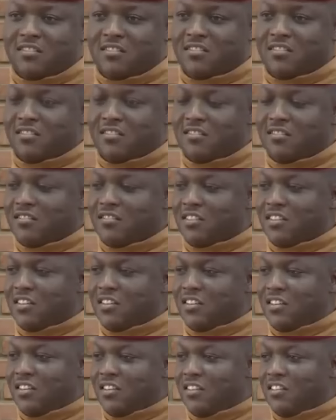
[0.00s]
This
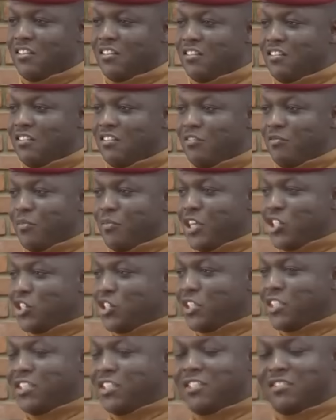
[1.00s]
progressive decision by the
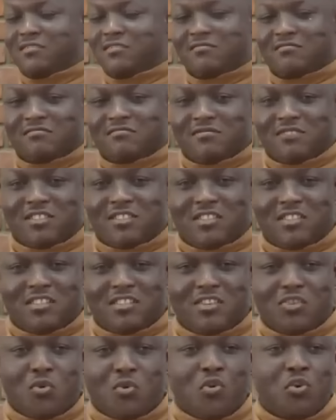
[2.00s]
government
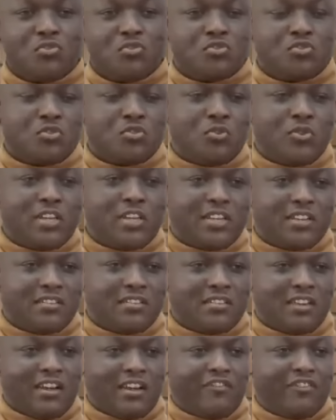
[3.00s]
aims to alleviate the
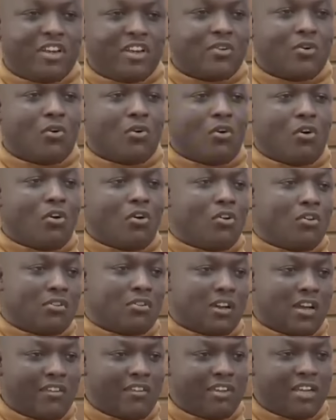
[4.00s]
financial strain on
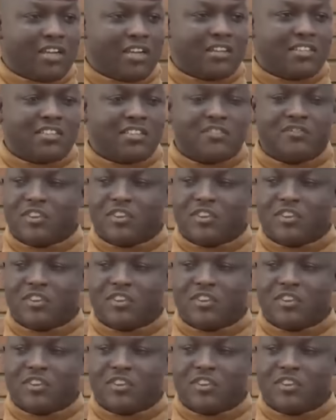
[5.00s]
patients